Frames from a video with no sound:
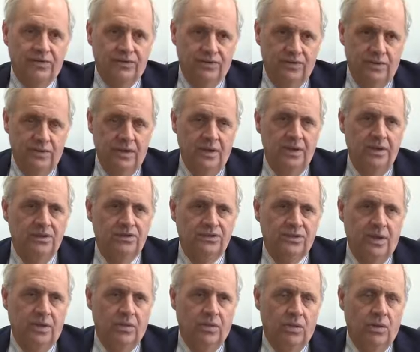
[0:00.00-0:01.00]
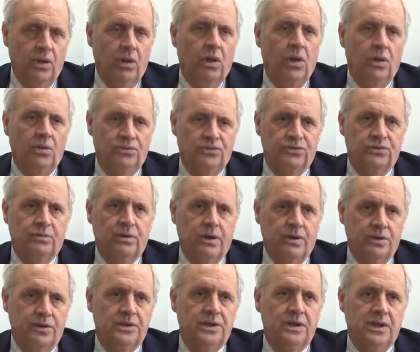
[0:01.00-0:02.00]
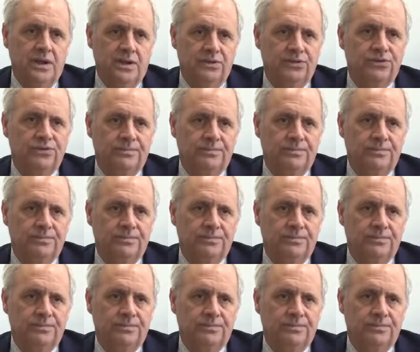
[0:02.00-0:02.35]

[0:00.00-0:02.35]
of the case and the law surrounding the case.